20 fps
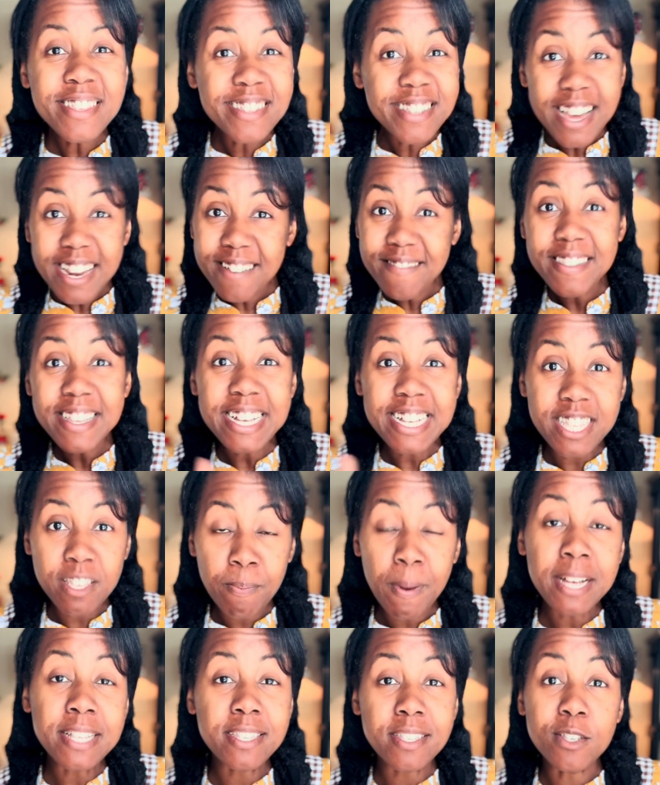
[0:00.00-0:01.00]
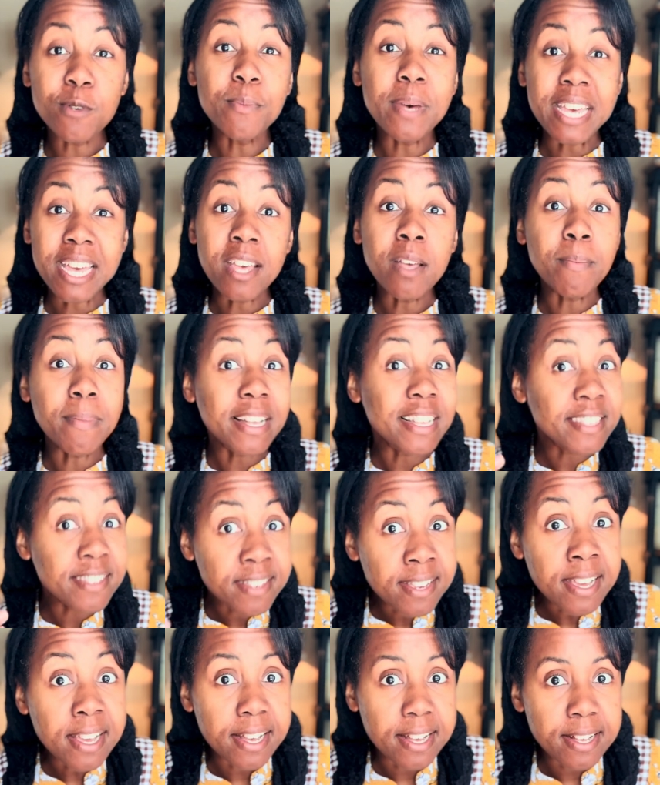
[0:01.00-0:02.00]
none of these spices are making me
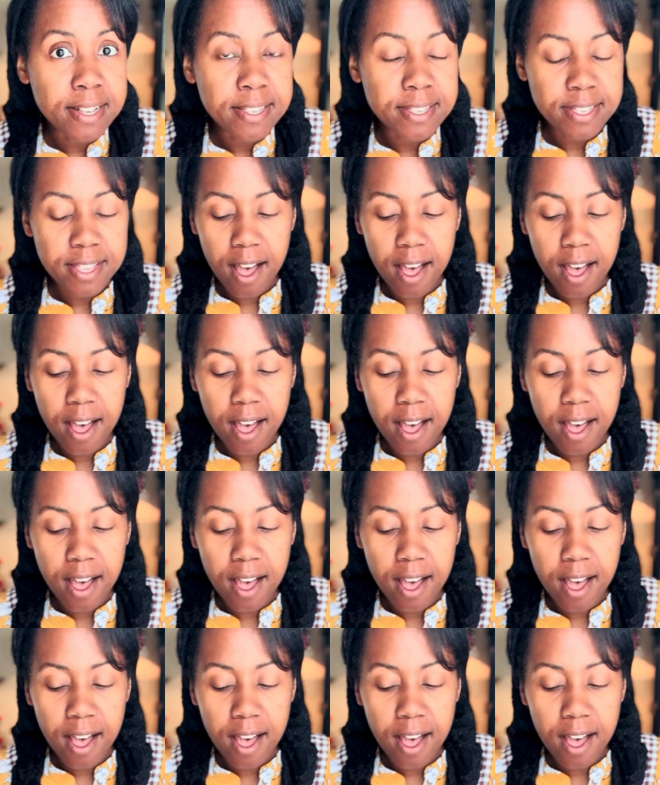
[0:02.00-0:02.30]
sneeze.